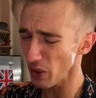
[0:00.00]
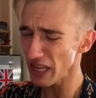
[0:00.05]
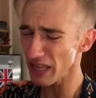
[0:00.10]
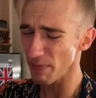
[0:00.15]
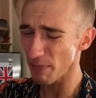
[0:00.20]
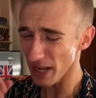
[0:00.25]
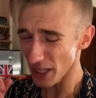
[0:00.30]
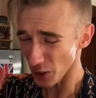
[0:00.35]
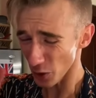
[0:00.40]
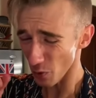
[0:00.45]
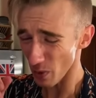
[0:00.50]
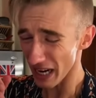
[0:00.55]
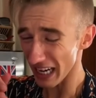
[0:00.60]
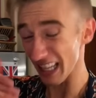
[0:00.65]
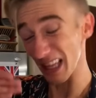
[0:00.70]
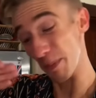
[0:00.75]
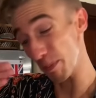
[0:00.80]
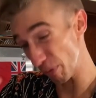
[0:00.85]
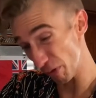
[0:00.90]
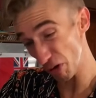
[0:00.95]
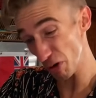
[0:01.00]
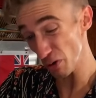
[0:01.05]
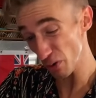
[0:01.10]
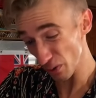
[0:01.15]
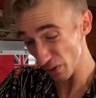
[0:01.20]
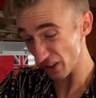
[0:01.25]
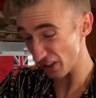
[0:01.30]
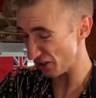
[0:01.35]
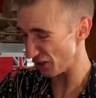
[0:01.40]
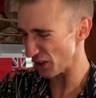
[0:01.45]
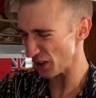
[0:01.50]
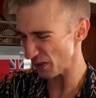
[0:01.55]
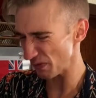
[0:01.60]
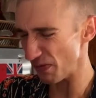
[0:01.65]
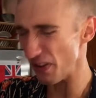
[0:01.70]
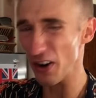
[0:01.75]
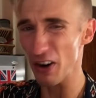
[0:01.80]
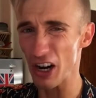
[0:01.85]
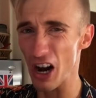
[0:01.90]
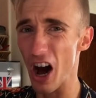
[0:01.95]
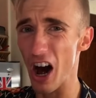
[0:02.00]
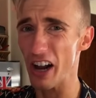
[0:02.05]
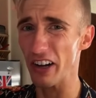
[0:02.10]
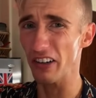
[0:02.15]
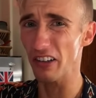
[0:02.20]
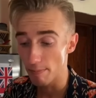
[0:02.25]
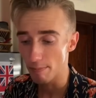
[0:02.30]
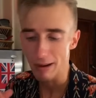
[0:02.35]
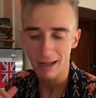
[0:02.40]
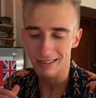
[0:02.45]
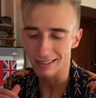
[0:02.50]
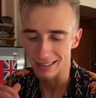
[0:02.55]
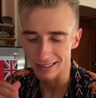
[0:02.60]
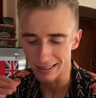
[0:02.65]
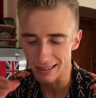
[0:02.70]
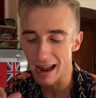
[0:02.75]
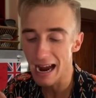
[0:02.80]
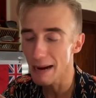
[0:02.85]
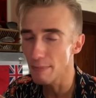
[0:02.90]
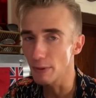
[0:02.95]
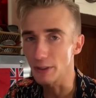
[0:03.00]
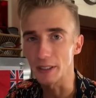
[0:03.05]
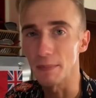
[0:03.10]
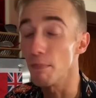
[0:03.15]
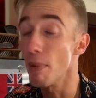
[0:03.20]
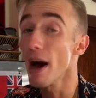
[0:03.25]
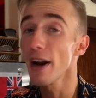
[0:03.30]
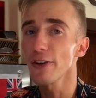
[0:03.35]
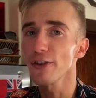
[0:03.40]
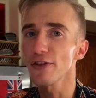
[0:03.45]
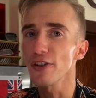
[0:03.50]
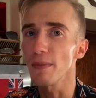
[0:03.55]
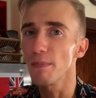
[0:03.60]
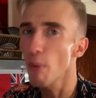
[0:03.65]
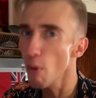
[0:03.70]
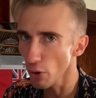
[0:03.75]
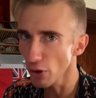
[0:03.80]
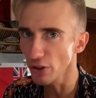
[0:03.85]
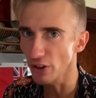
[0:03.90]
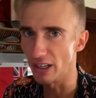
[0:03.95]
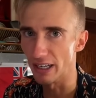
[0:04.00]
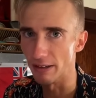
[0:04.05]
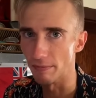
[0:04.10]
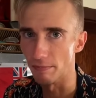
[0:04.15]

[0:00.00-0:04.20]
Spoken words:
the Bisquick and the prunes, it's just very odd. Plus, it's liable to punish the porcelain.